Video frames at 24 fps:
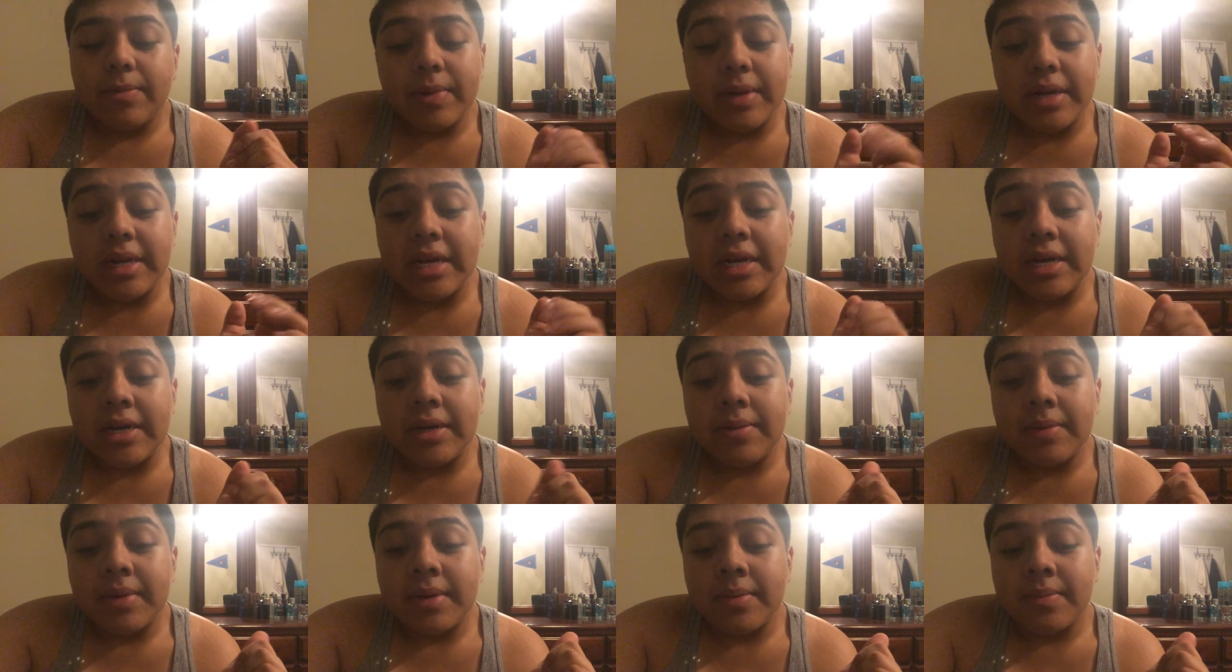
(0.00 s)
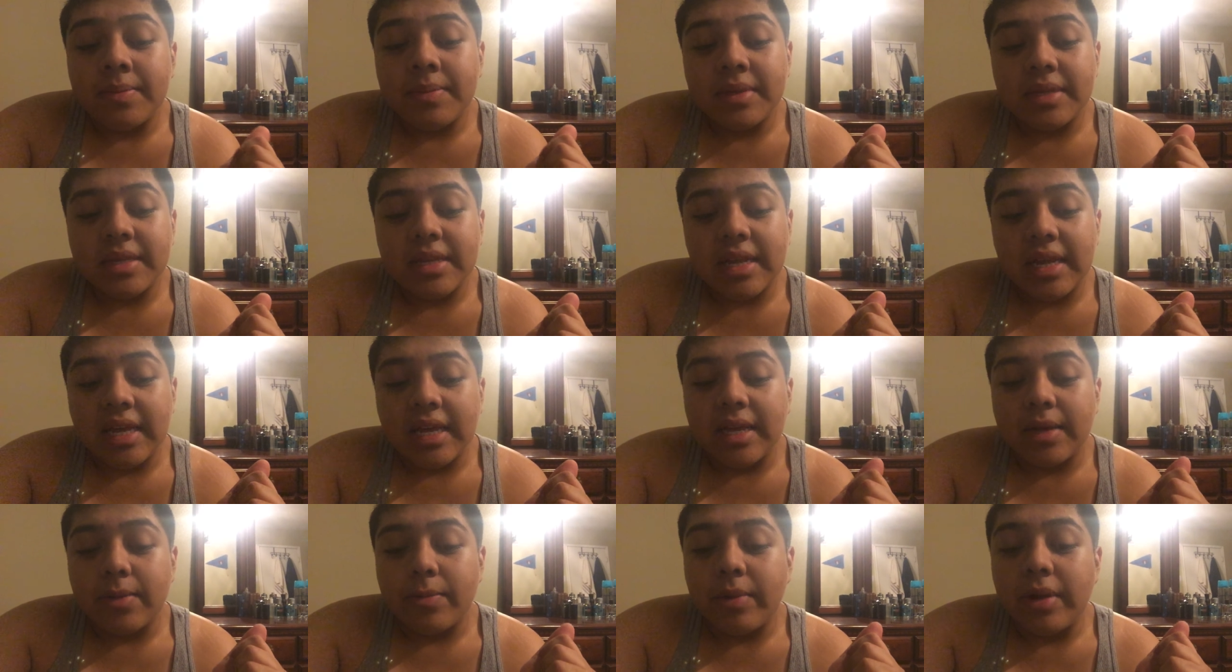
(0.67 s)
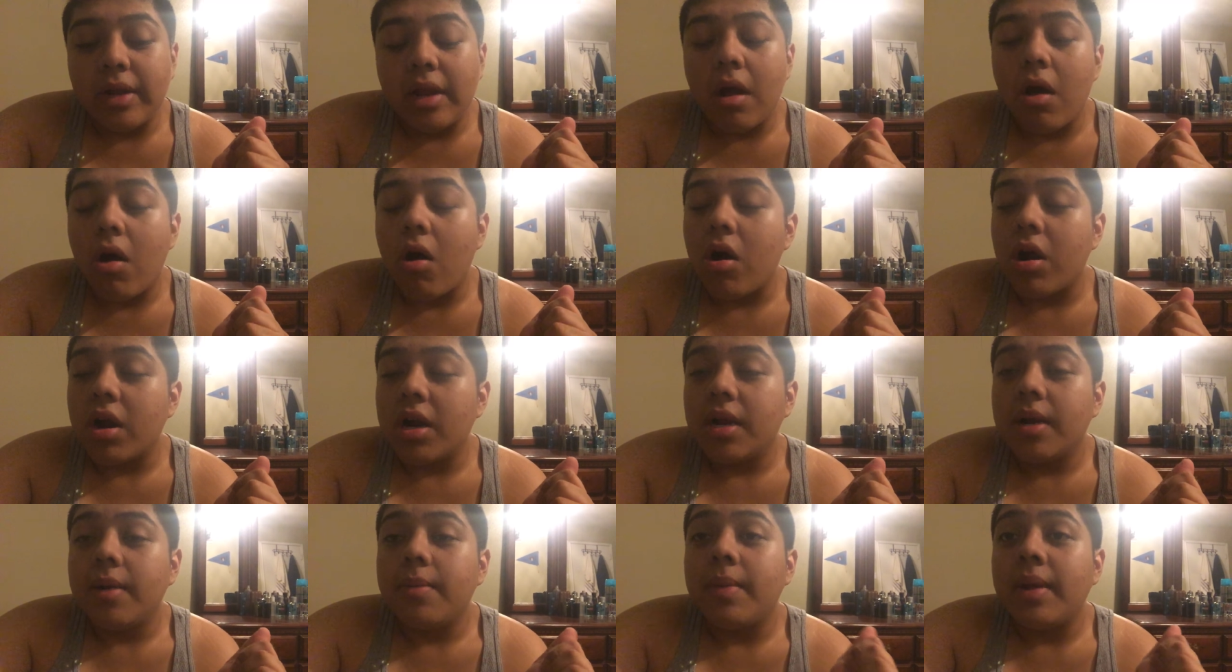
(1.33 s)
right now I'm just like really
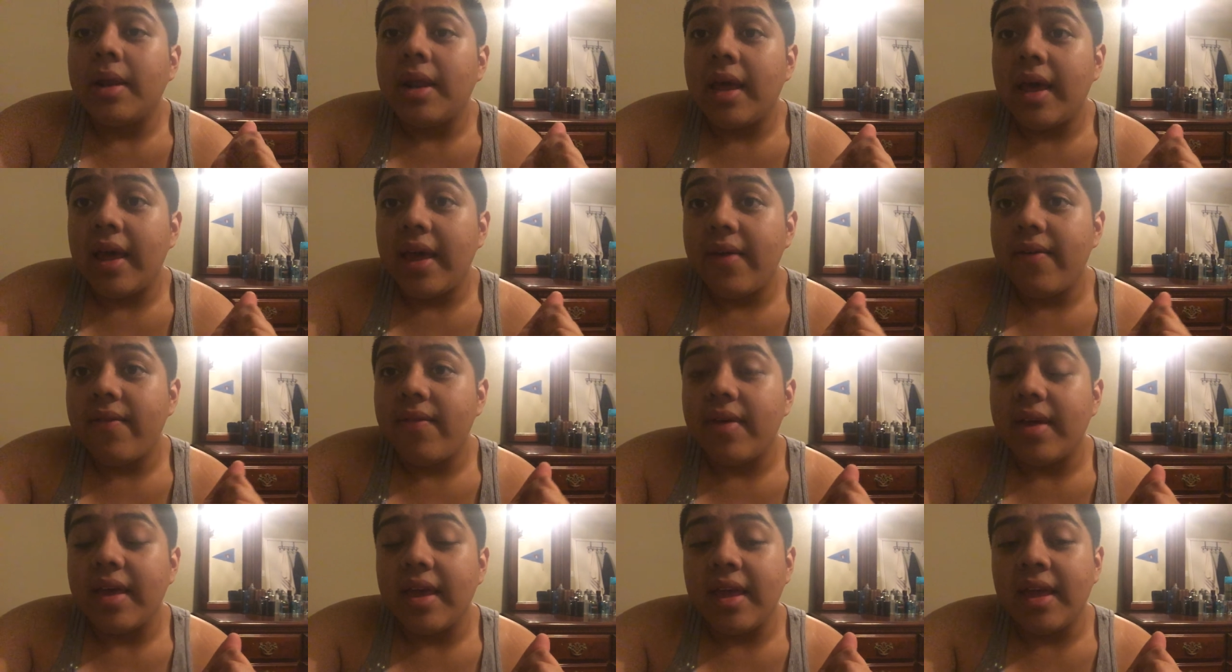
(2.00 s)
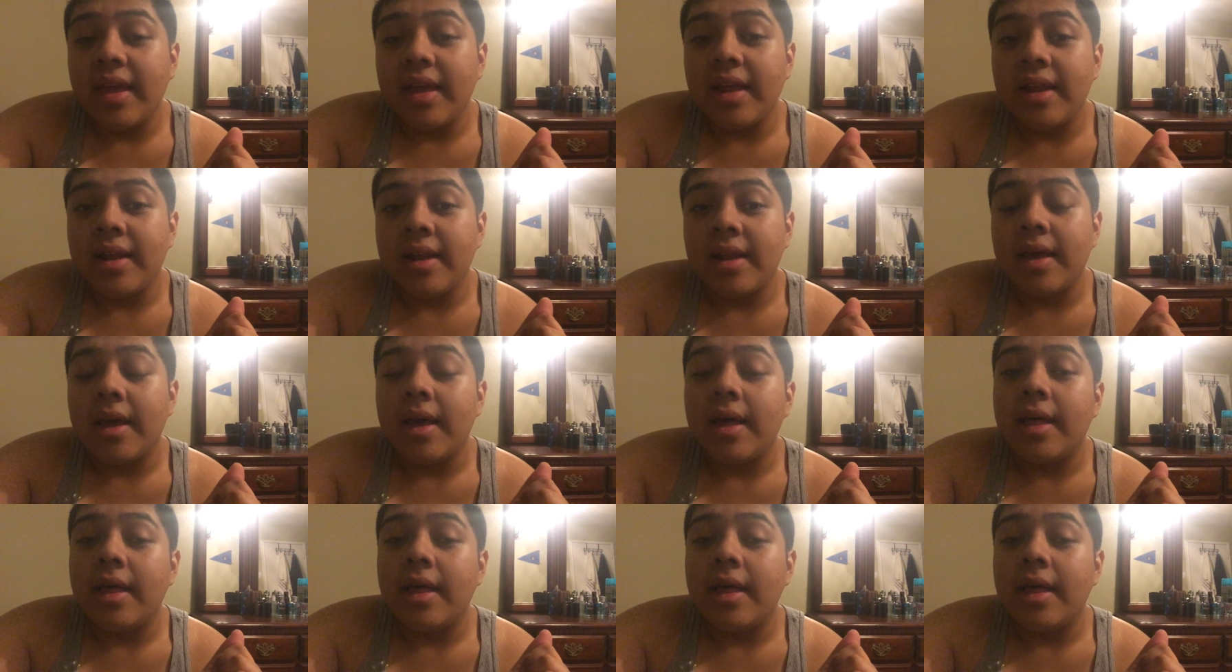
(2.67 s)
hard in my life and